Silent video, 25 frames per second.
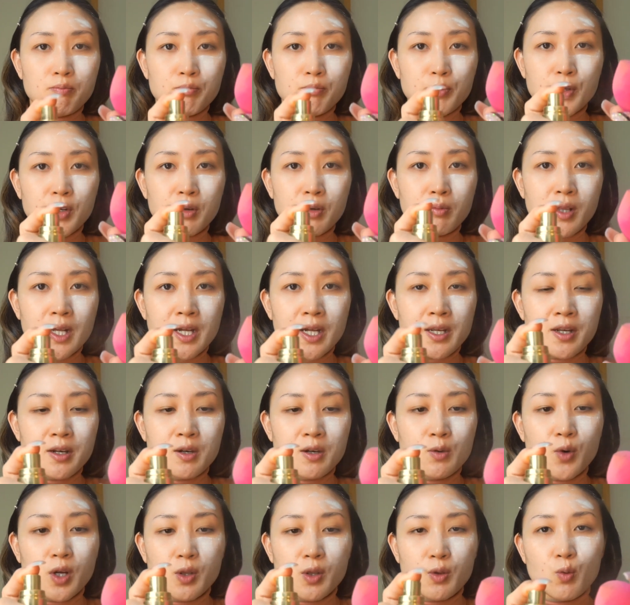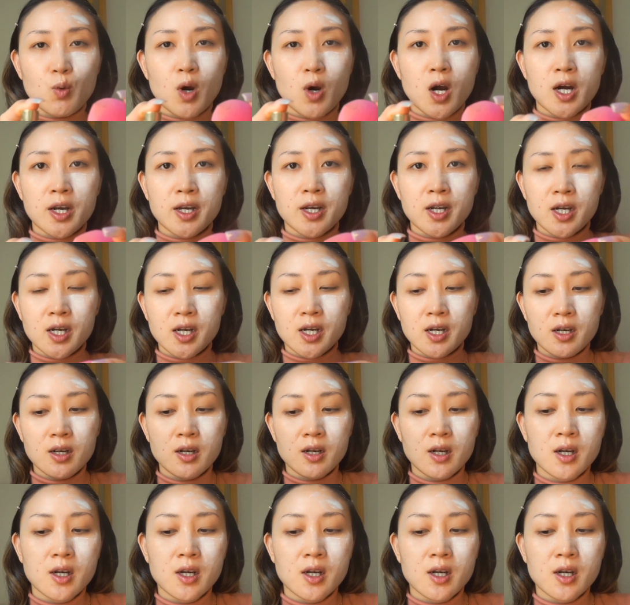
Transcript: beauty blender with water